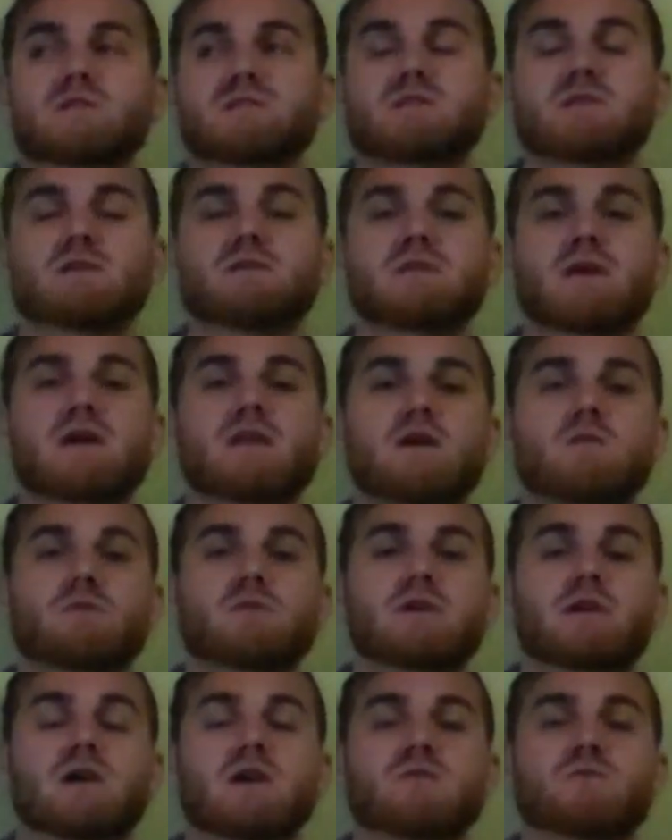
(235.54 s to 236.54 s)
Until then, I
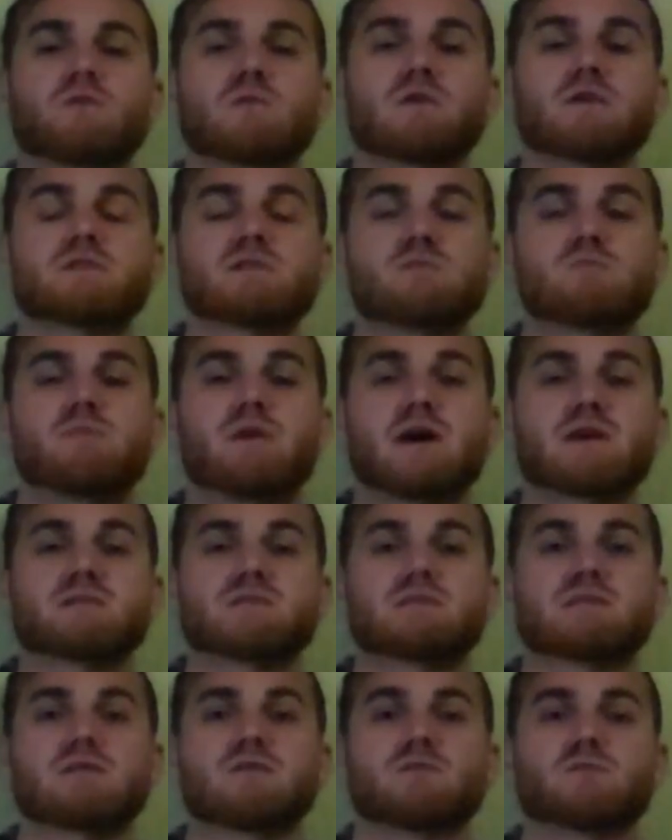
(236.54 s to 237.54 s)
will care for it to the
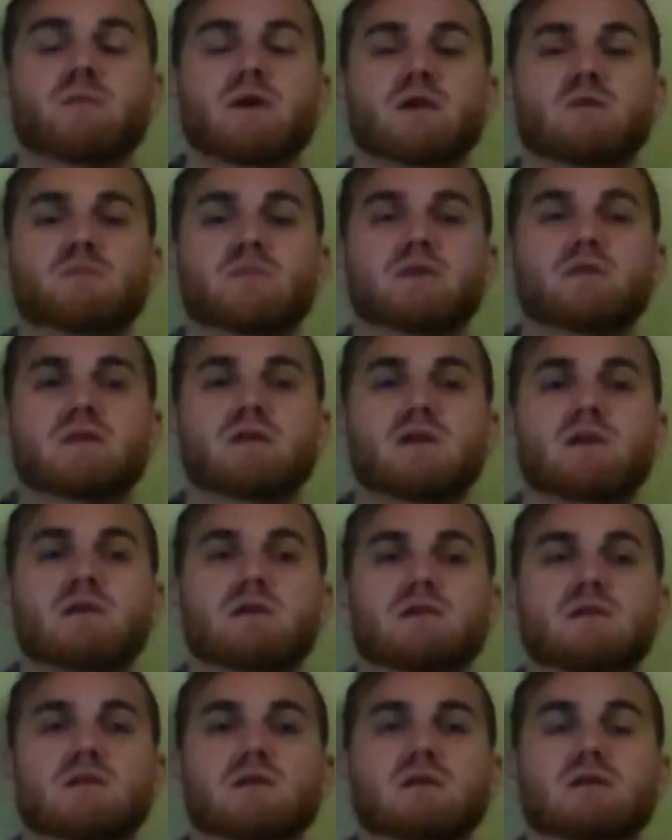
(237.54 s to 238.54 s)
best of my
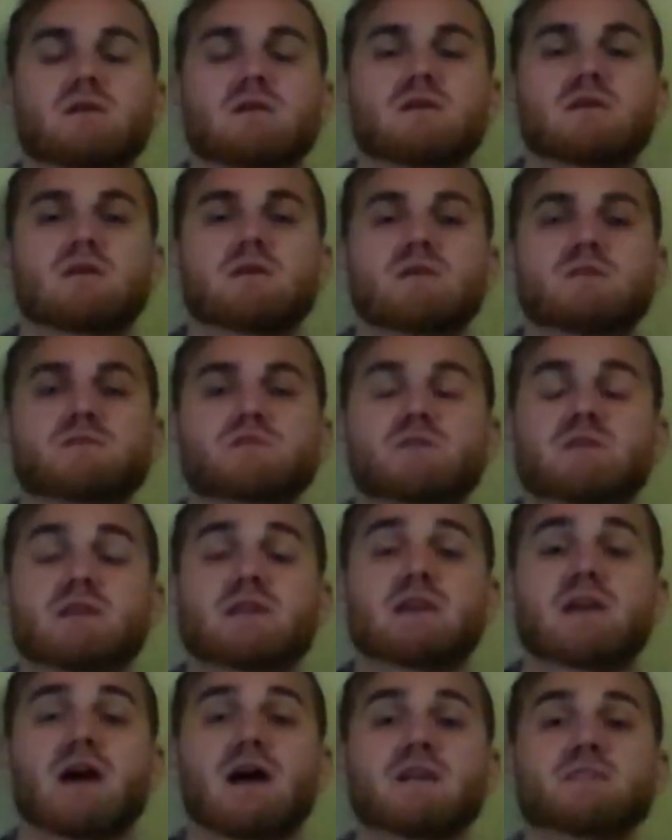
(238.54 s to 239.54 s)
ability so
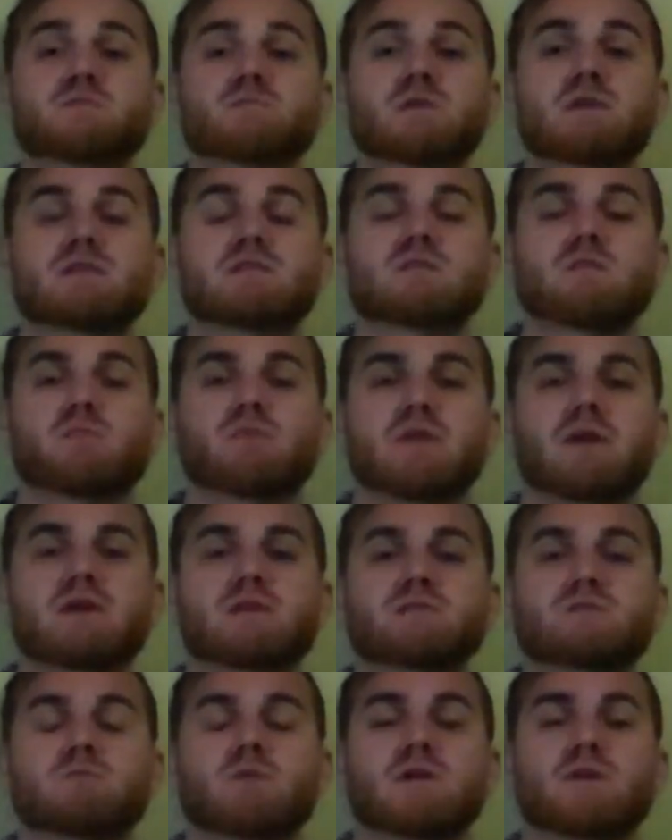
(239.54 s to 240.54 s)
that it guides me to the
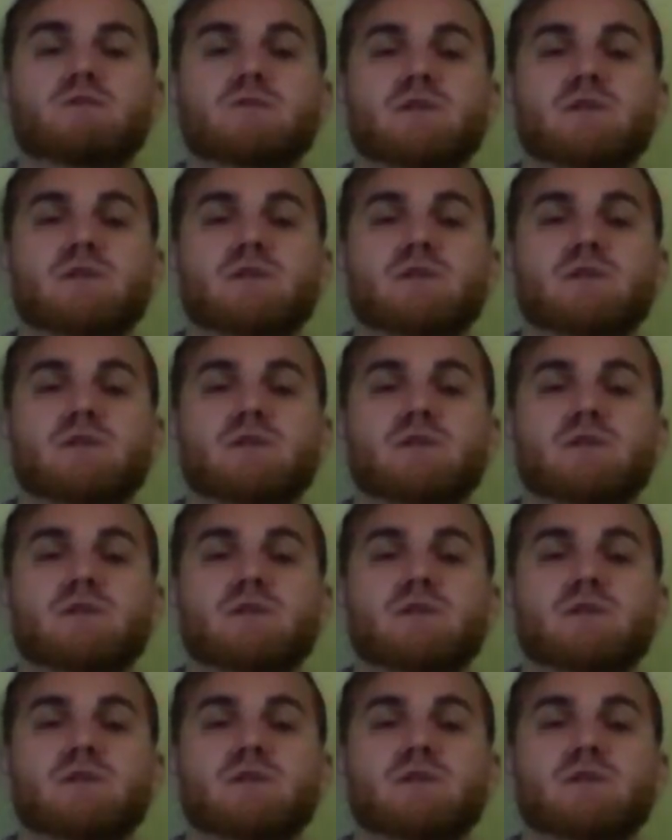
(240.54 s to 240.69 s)
place